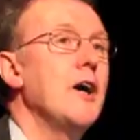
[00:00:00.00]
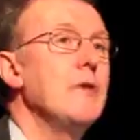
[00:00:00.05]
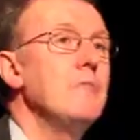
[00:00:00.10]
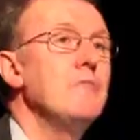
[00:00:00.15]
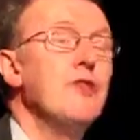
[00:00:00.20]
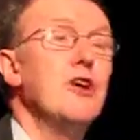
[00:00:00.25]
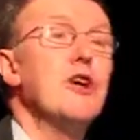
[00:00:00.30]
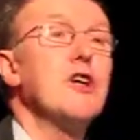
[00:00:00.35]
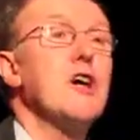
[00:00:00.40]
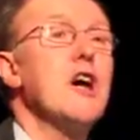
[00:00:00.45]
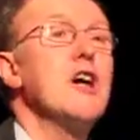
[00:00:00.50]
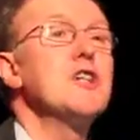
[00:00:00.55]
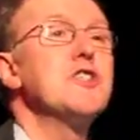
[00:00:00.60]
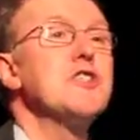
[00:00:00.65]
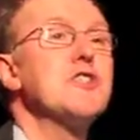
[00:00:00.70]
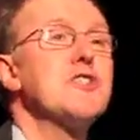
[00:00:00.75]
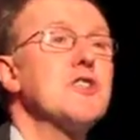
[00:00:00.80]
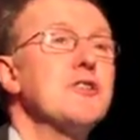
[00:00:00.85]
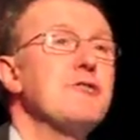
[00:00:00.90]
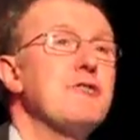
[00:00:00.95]
I am very
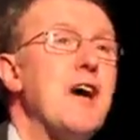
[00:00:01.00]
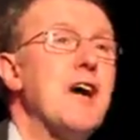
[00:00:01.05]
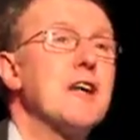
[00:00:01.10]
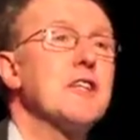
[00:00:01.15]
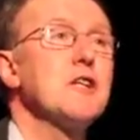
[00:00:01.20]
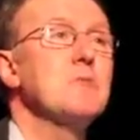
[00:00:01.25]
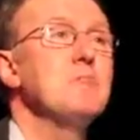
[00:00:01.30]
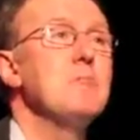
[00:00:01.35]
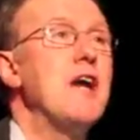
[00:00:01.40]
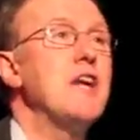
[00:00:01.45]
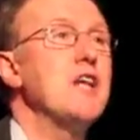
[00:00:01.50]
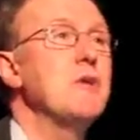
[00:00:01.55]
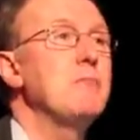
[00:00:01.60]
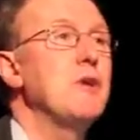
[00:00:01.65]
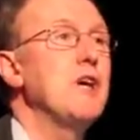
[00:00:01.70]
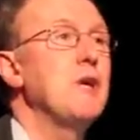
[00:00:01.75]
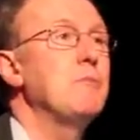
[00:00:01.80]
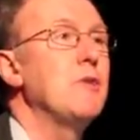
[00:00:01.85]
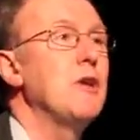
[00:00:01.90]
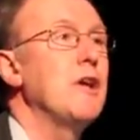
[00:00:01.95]
conscious of the fact that
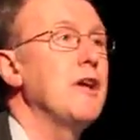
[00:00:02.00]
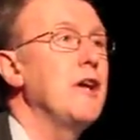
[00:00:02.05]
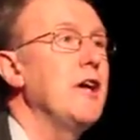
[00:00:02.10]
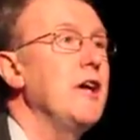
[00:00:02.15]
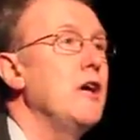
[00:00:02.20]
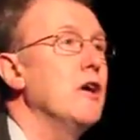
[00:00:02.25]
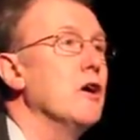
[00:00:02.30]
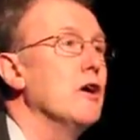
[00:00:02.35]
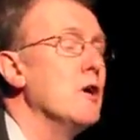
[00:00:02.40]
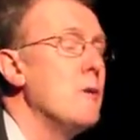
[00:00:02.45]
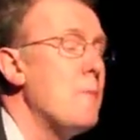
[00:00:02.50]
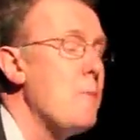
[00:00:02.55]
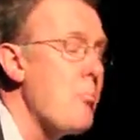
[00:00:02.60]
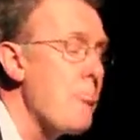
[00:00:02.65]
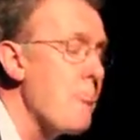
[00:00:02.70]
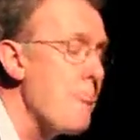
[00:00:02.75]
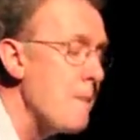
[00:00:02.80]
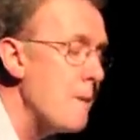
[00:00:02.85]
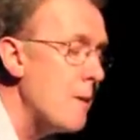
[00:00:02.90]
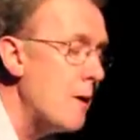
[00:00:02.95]
many people here
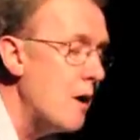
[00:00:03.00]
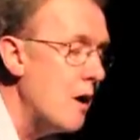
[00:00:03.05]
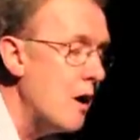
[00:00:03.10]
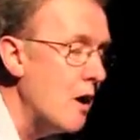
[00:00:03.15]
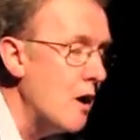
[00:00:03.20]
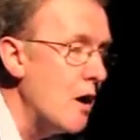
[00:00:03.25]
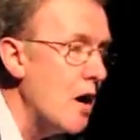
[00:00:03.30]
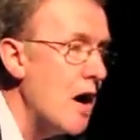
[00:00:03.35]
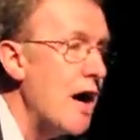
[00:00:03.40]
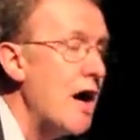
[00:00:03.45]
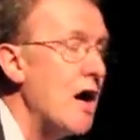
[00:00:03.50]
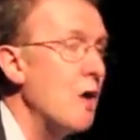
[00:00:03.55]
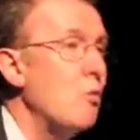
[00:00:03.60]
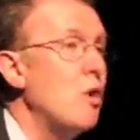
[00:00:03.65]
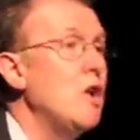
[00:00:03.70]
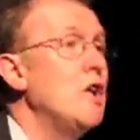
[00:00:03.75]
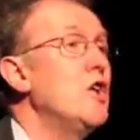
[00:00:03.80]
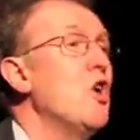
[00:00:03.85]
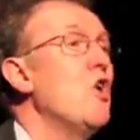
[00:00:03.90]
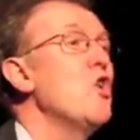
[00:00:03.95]

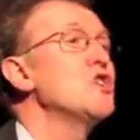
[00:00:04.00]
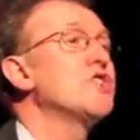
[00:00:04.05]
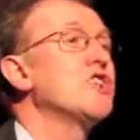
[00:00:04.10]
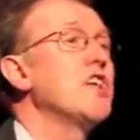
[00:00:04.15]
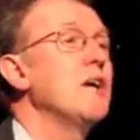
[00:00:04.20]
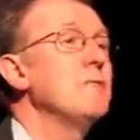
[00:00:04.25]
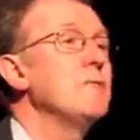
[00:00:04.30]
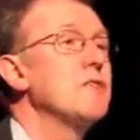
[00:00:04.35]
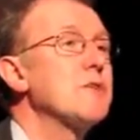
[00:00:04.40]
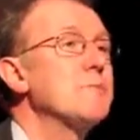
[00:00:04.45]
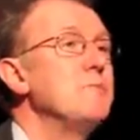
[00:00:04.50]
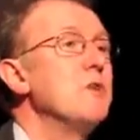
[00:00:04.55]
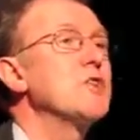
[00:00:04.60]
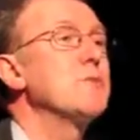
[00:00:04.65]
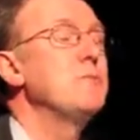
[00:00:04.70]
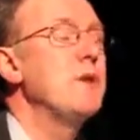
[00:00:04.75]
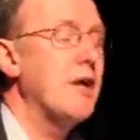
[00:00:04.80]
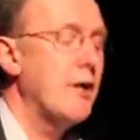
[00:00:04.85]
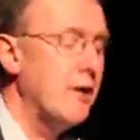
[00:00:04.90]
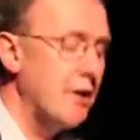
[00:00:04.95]
will know Seamus
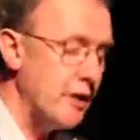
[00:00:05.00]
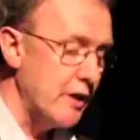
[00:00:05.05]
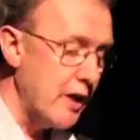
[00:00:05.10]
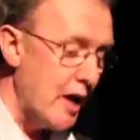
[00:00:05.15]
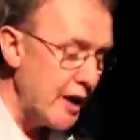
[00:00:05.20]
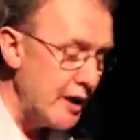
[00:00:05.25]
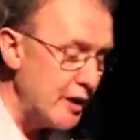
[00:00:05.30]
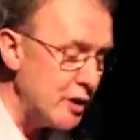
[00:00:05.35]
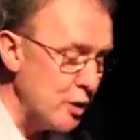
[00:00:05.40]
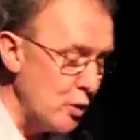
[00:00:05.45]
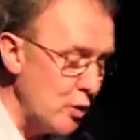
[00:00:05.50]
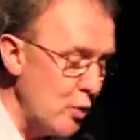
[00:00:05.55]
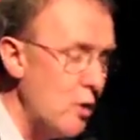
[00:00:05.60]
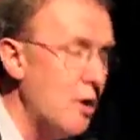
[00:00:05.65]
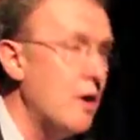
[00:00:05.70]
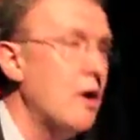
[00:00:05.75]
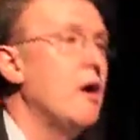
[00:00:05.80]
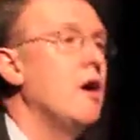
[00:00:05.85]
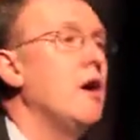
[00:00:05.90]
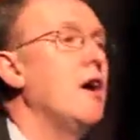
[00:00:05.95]
much better than I
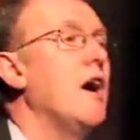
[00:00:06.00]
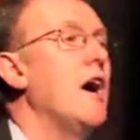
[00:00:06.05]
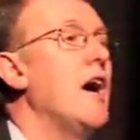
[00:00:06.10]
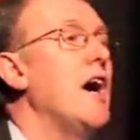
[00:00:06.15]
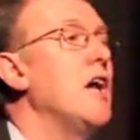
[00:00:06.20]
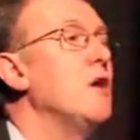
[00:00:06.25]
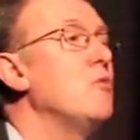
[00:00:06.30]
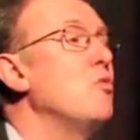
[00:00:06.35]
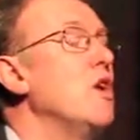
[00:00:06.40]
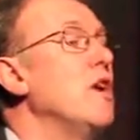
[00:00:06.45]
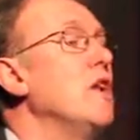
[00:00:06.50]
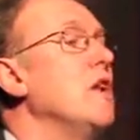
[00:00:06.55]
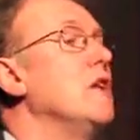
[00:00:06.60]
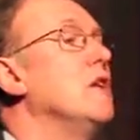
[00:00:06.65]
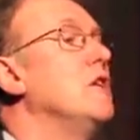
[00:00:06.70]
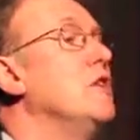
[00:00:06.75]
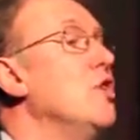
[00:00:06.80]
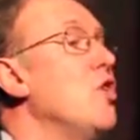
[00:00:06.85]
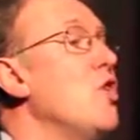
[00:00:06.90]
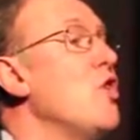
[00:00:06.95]
do, and
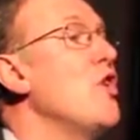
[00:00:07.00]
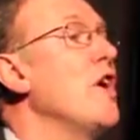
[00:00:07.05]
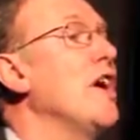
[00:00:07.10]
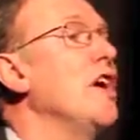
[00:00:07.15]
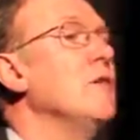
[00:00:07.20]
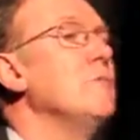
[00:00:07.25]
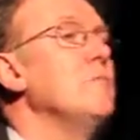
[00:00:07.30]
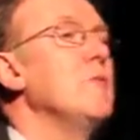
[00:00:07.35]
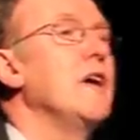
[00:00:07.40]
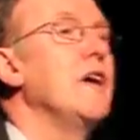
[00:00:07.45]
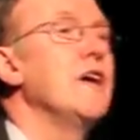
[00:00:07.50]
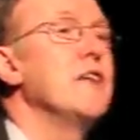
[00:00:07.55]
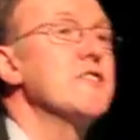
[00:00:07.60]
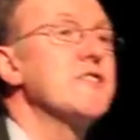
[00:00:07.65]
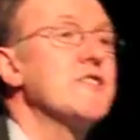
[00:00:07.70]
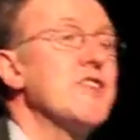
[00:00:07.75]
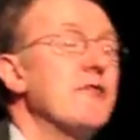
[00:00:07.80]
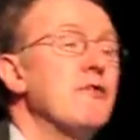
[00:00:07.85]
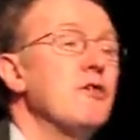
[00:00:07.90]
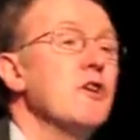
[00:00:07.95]
will know him
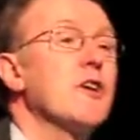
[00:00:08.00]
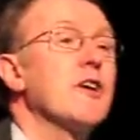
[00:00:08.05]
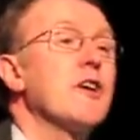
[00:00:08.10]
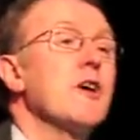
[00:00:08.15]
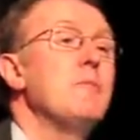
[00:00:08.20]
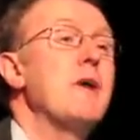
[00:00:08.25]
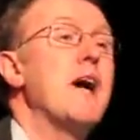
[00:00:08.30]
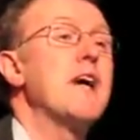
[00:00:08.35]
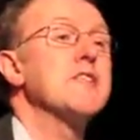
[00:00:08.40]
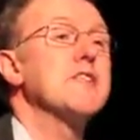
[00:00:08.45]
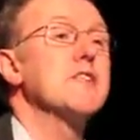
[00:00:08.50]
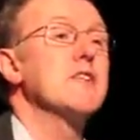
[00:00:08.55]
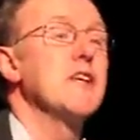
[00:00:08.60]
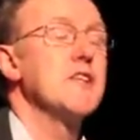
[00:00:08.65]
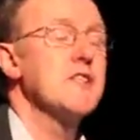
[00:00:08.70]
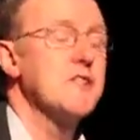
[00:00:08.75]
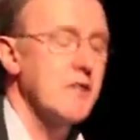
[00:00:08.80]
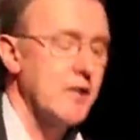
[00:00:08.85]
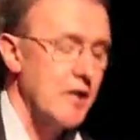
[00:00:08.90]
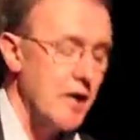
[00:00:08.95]
in several
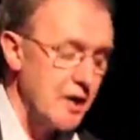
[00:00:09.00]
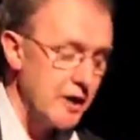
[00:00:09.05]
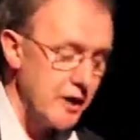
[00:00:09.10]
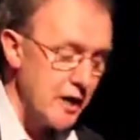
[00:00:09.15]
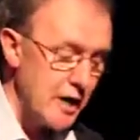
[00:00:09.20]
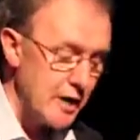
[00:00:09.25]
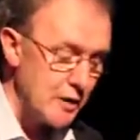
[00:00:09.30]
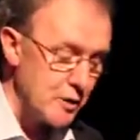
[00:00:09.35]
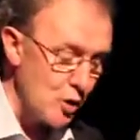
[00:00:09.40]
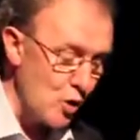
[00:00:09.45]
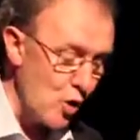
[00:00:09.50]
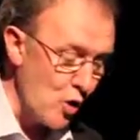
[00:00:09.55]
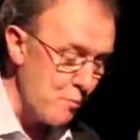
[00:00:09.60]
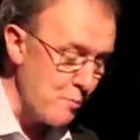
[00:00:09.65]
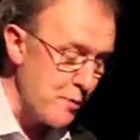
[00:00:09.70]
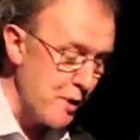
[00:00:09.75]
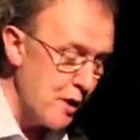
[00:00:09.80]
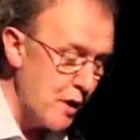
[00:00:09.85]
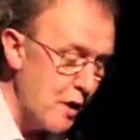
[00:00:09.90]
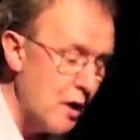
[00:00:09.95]
capacities that I can't
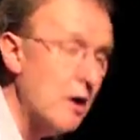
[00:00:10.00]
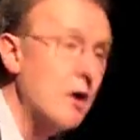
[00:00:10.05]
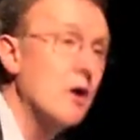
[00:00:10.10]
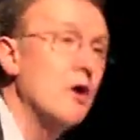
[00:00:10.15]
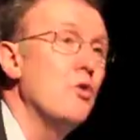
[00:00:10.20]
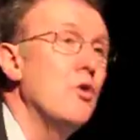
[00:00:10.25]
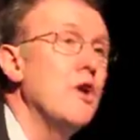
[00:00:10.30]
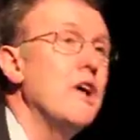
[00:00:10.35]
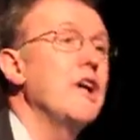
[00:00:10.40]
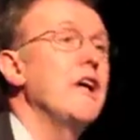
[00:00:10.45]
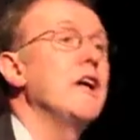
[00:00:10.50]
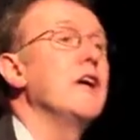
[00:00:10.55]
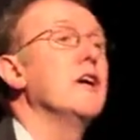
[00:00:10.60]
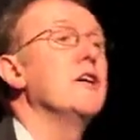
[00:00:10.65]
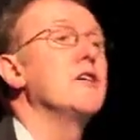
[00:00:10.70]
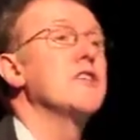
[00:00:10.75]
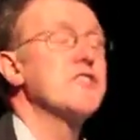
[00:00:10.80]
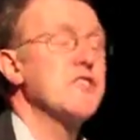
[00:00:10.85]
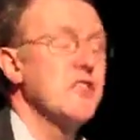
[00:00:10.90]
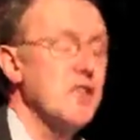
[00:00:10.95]
hope really
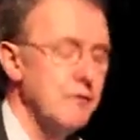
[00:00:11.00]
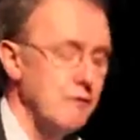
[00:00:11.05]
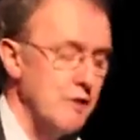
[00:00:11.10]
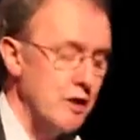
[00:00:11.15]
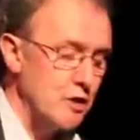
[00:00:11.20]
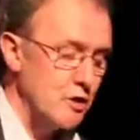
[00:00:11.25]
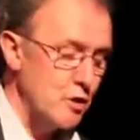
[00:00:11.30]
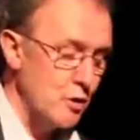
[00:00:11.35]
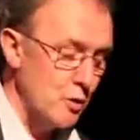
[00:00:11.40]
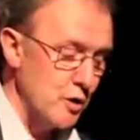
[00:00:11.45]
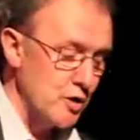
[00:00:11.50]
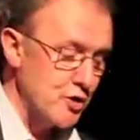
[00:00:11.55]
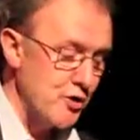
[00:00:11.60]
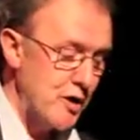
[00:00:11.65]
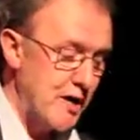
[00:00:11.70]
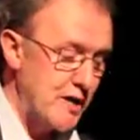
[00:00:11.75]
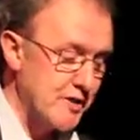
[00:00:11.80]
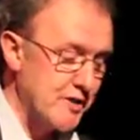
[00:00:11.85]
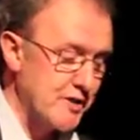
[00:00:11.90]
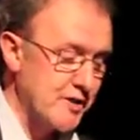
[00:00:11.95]
here this evening to
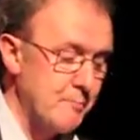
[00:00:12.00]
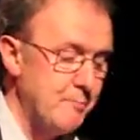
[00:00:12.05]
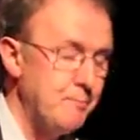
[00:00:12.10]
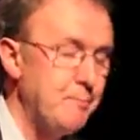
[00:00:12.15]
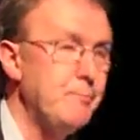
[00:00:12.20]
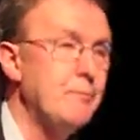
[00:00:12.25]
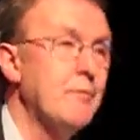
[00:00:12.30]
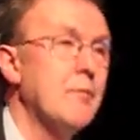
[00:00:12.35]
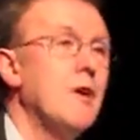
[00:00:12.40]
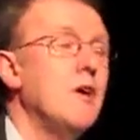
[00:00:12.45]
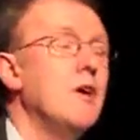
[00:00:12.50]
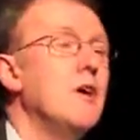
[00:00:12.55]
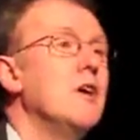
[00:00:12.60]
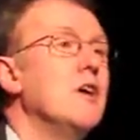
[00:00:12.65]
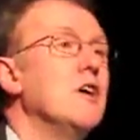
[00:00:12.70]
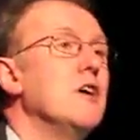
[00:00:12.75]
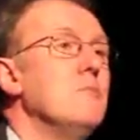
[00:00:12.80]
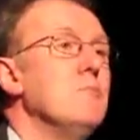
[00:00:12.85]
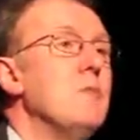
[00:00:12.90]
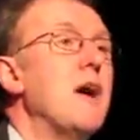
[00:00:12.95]
address.
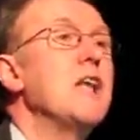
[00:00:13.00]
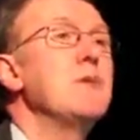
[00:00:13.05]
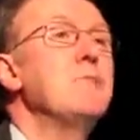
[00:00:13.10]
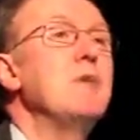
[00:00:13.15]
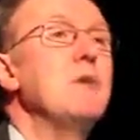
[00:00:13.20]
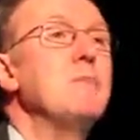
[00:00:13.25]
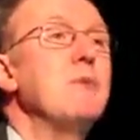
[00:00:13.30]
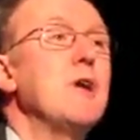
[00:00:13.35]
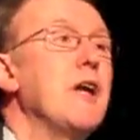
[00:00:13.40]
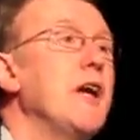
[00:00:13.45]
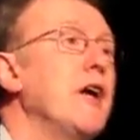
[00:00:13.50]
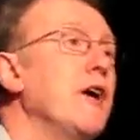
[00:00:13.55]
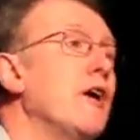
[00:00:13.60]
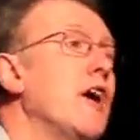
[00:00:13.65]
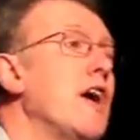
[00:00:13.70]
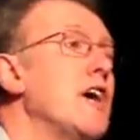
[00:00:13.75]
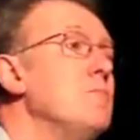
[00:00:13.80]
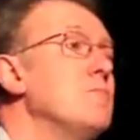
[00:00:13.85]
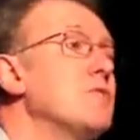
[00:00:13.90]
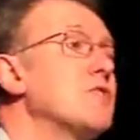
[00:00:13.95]
Many people
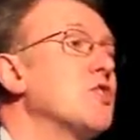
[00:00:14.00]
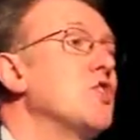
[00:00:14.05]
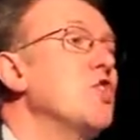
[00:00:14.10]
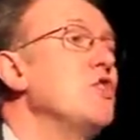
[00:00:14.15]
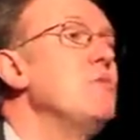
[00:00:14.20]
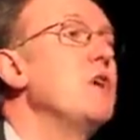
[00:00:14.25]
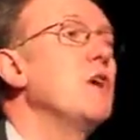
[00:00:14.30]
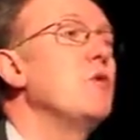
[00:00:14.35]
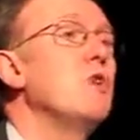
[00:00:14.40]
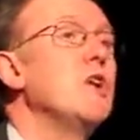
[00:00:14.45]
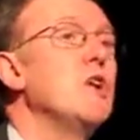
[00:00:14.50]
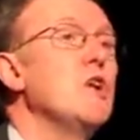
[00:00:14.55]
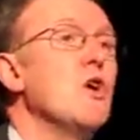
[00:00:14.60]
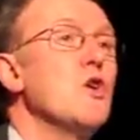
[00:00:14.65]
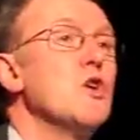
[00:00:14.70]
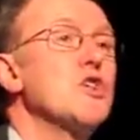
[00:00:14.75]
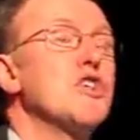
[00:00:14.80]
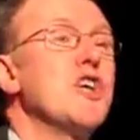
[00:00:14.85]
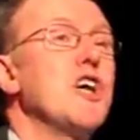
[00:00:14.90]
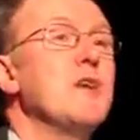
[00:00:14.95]
here, I am assuming, will
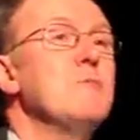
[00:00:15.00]
know